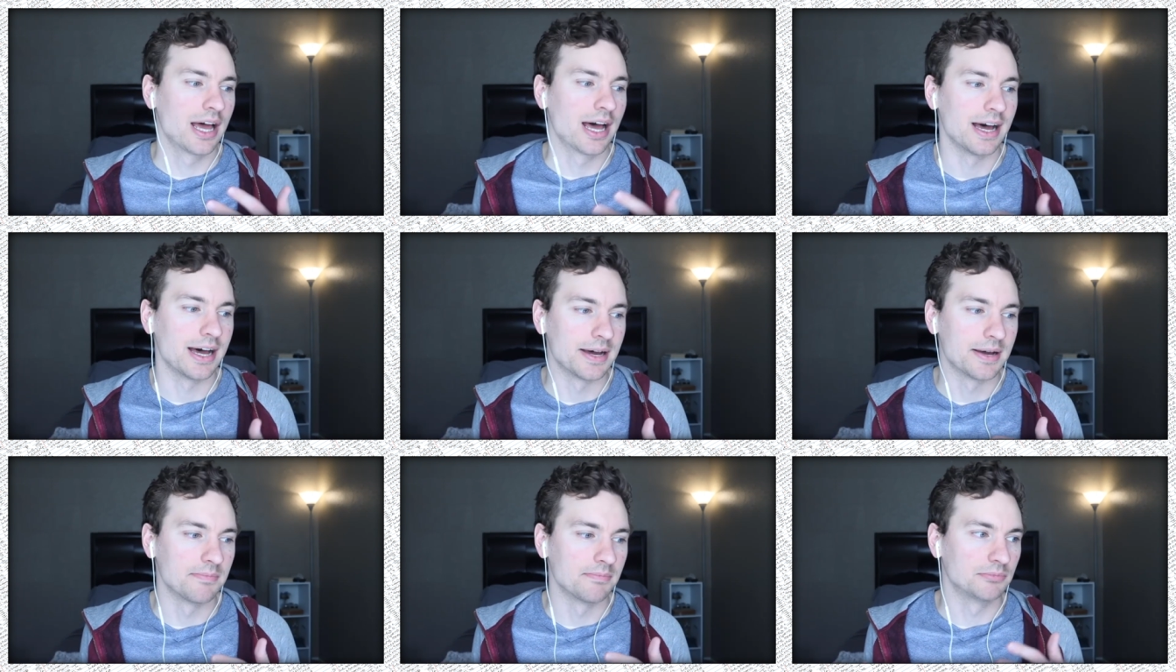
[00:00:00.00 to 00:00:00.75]

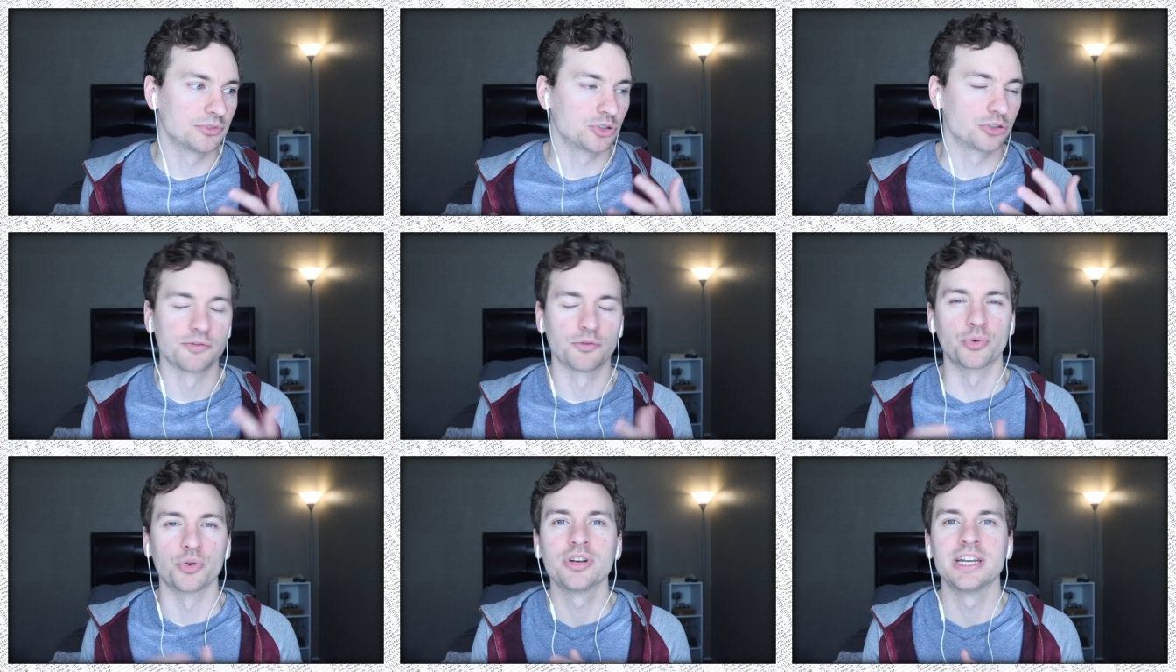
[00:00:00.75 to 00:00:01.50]
um, sort of
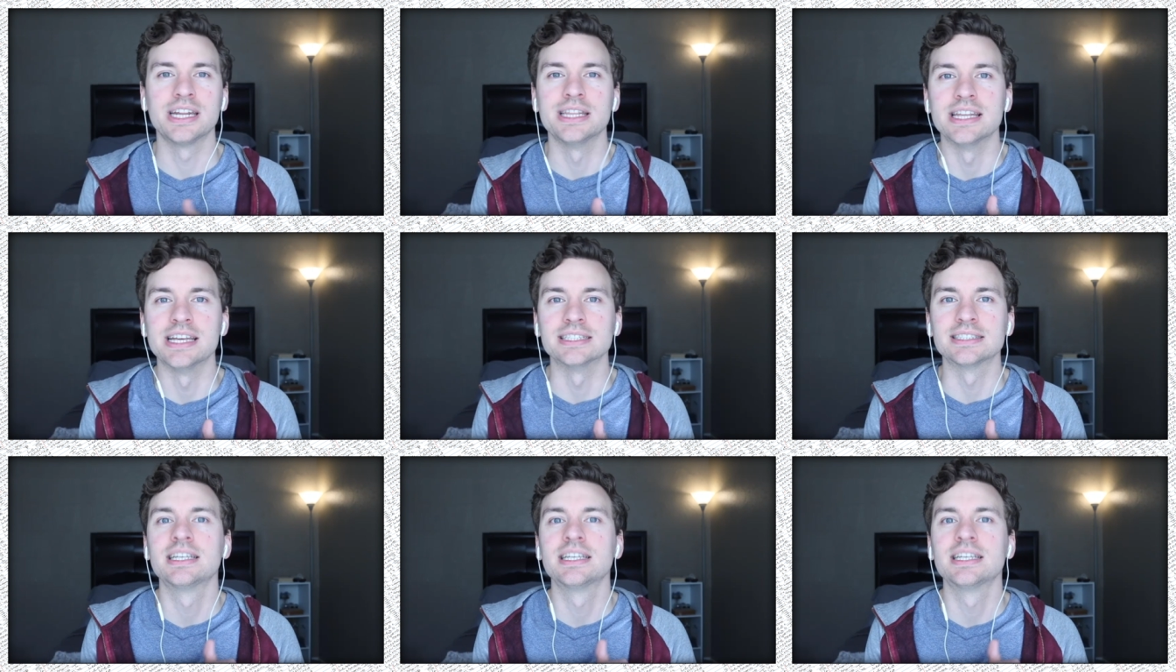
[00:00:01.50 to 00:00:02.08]
rooted in this.